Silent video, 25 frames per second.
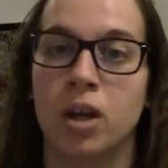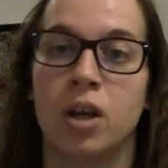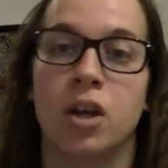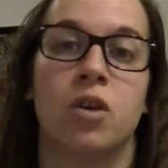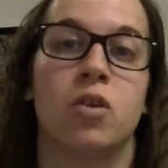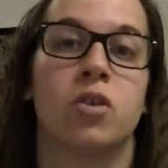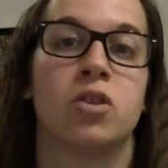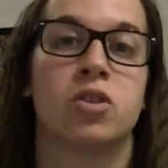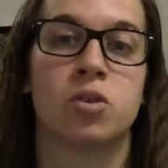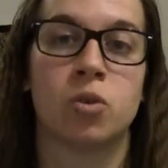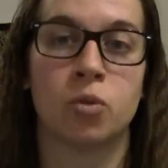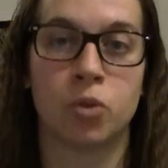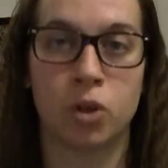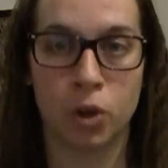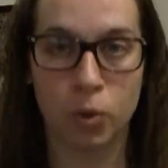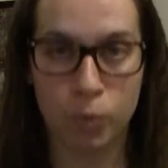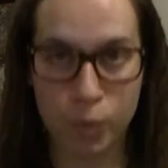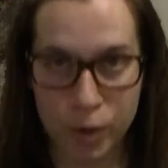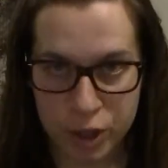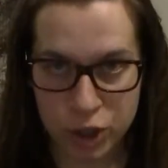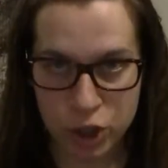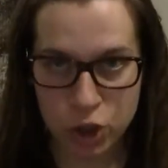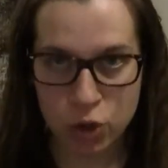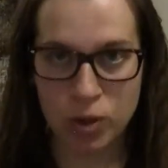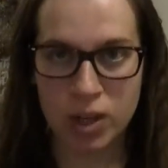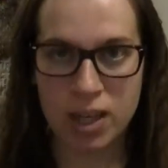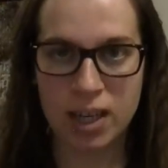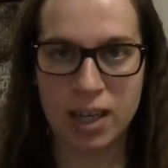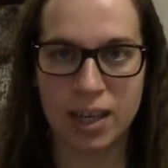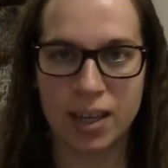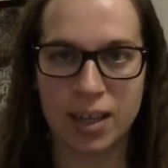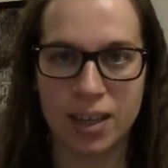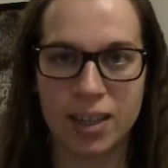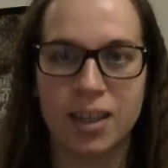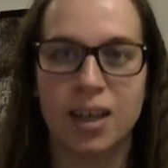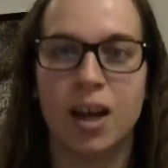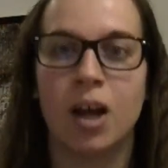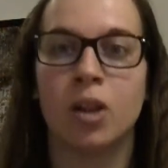So they're
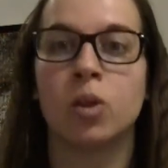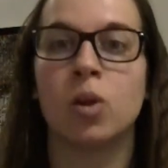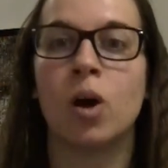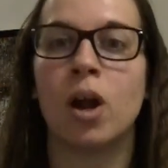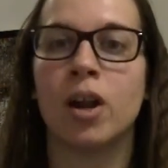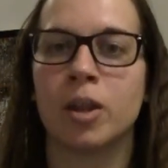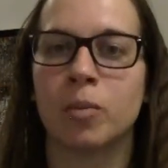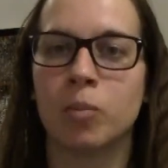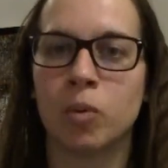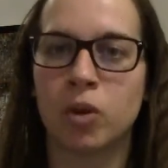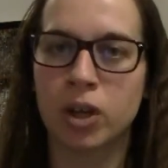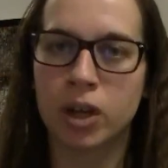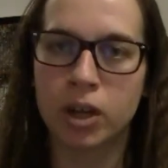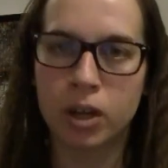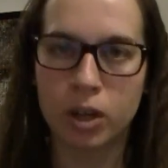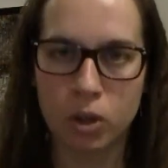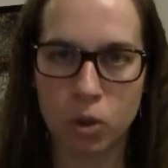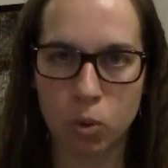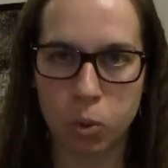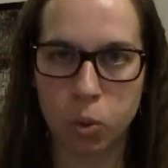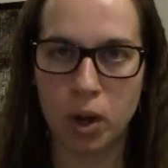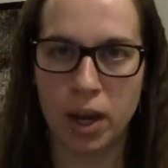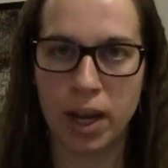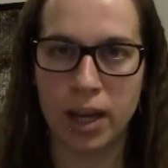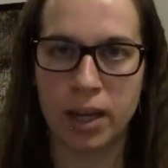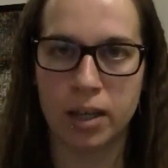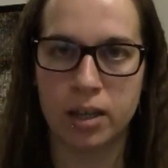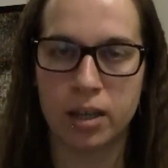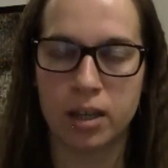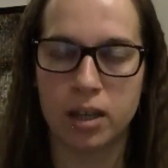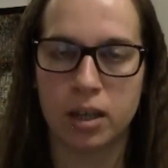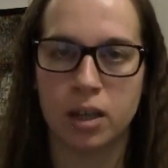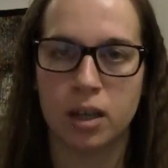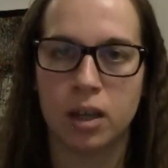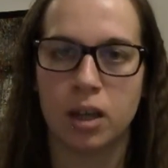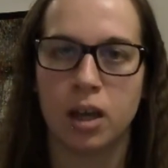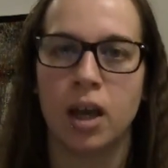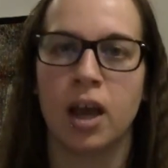retreating. A lot of them are going to quit.
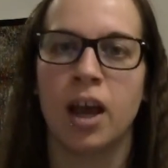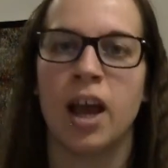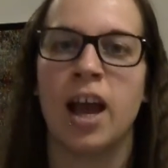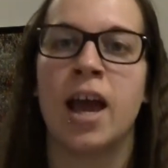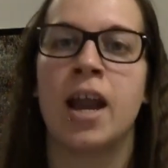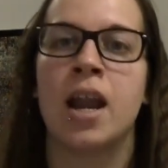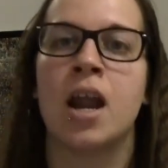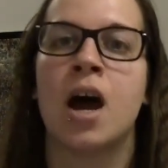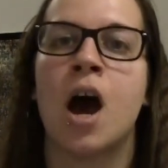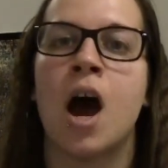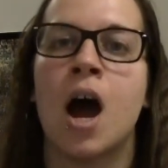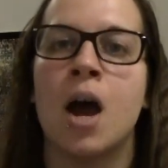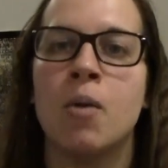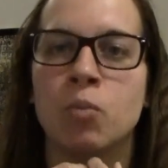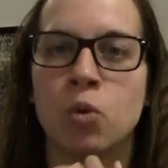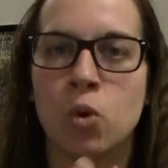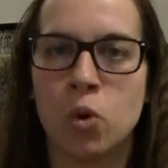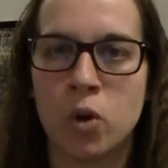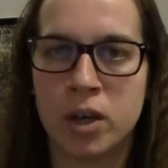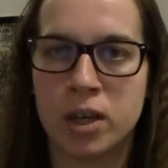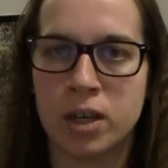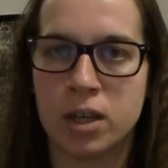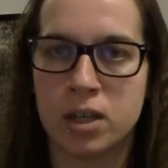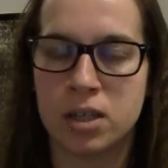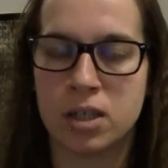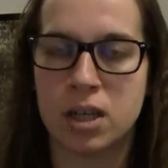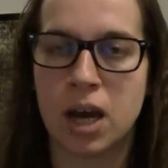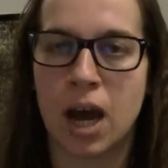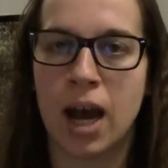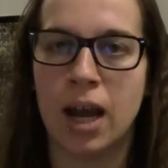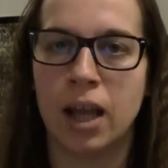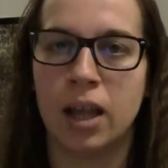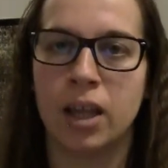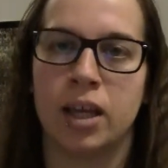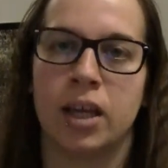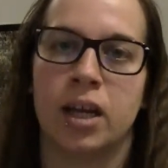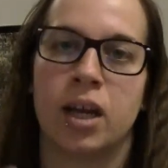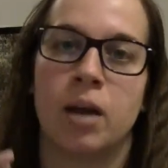And I'm going to
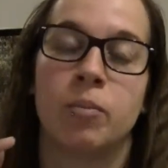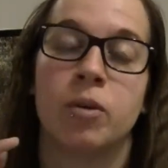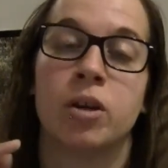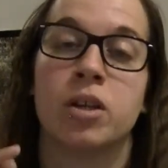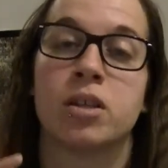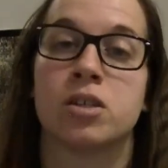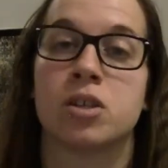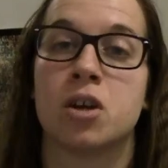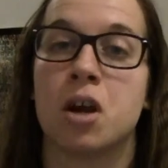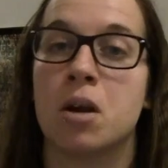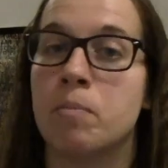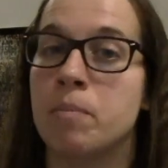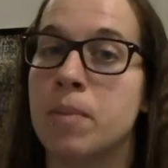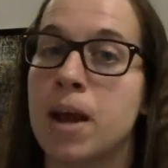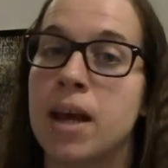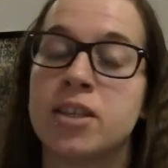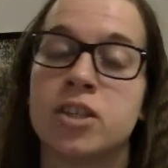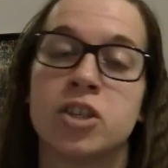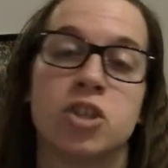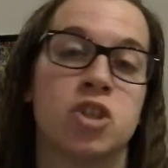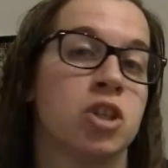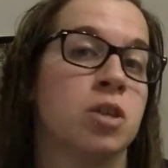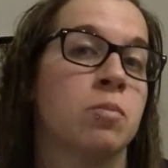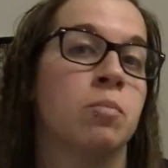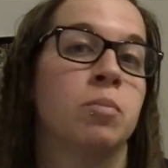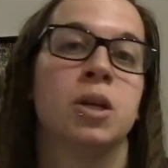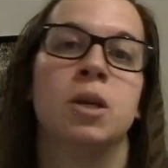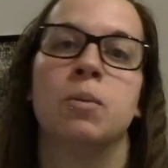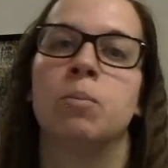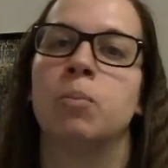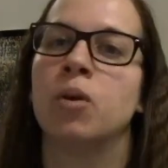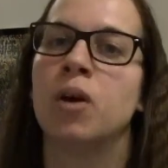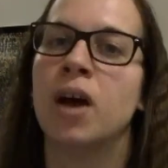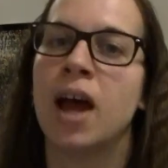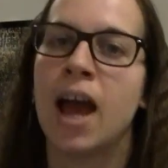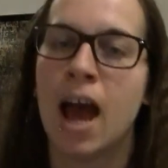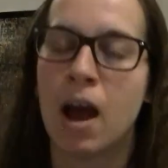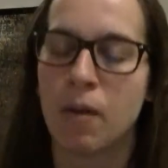dial in. I'm going to start messaging people,
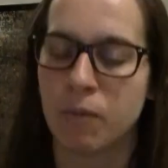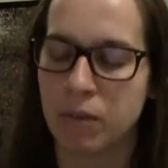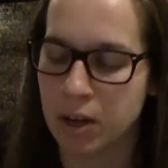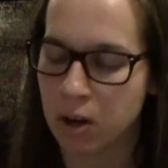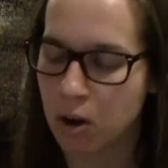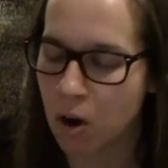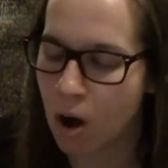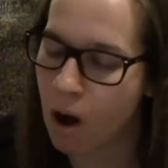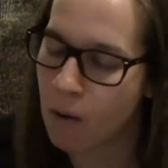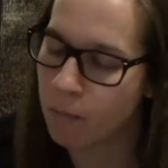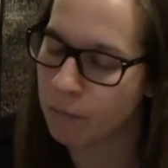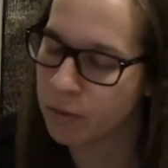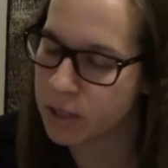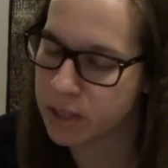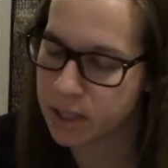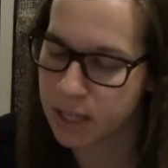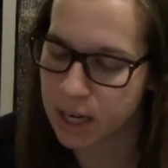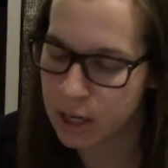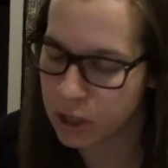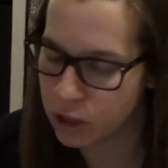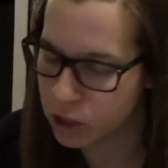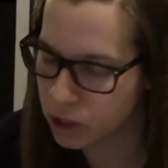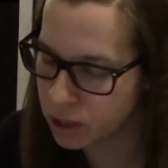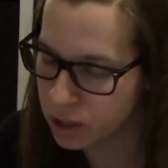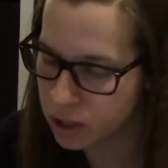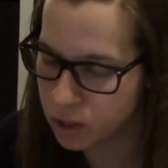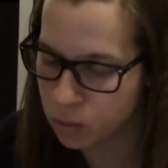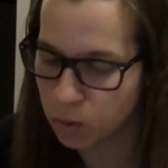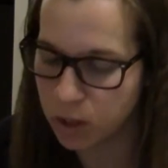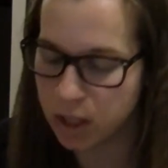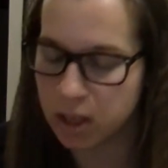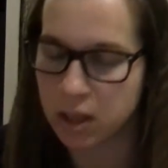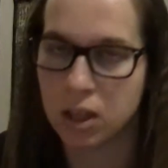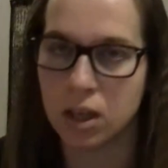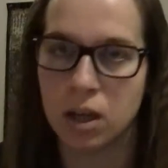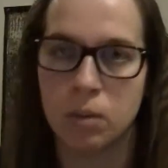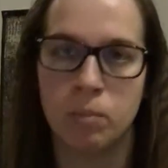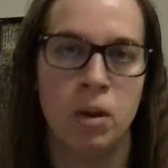having conversations with
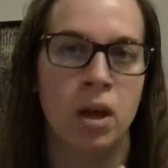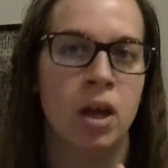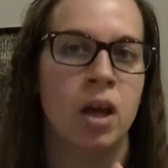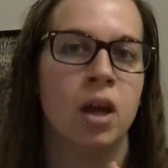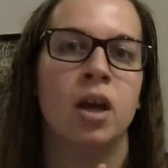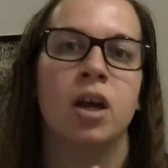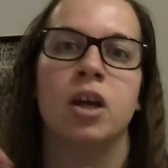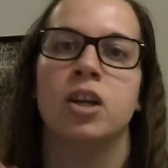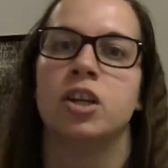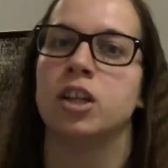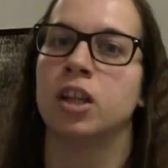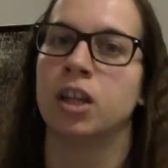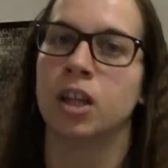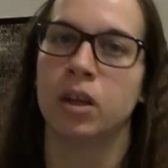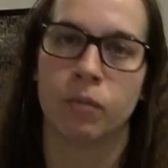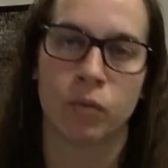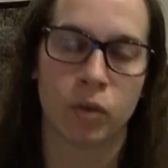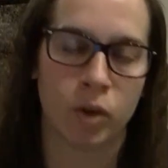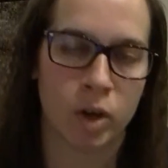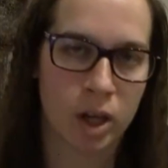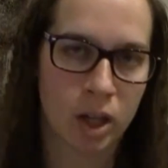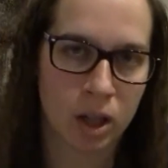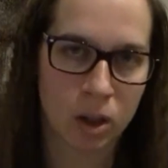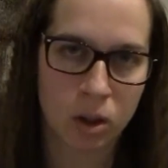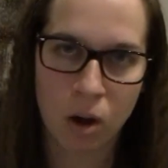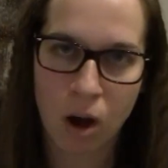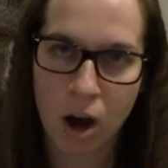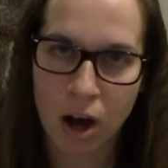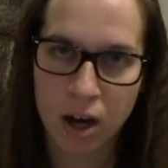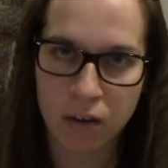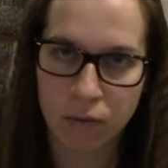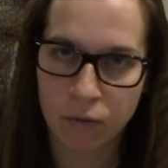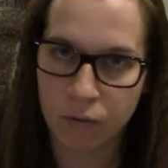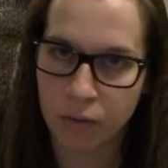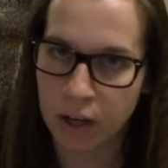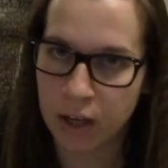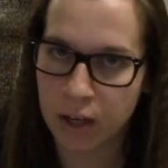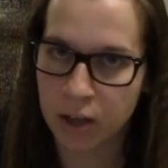them, delivering a lot of
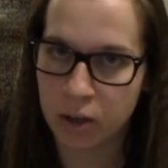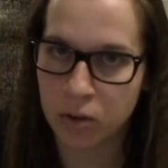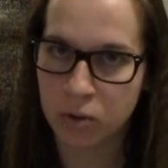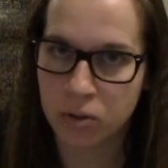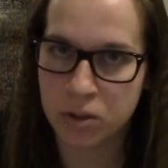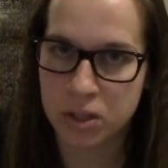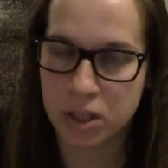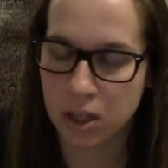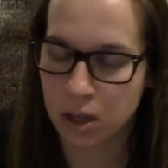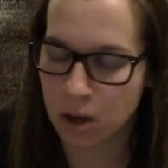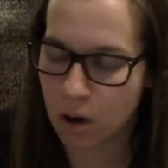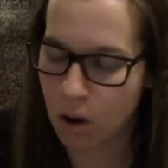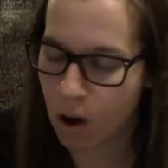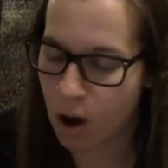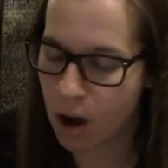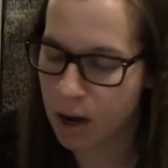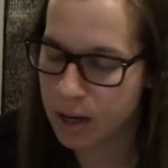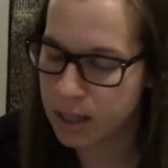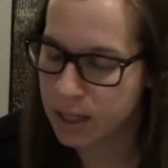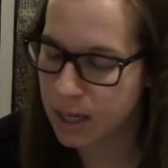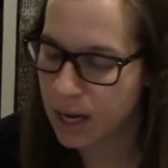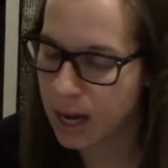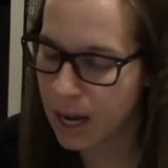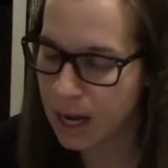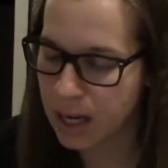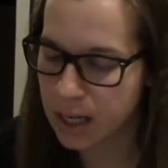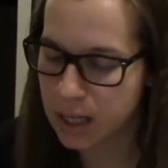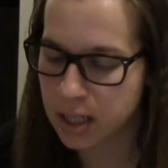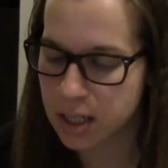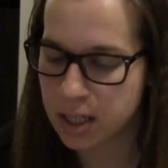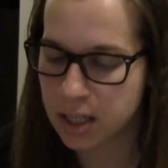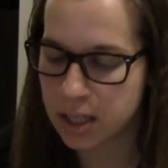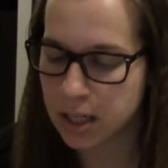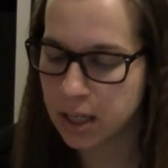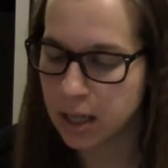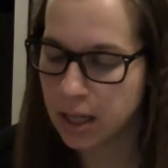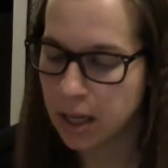videos and content,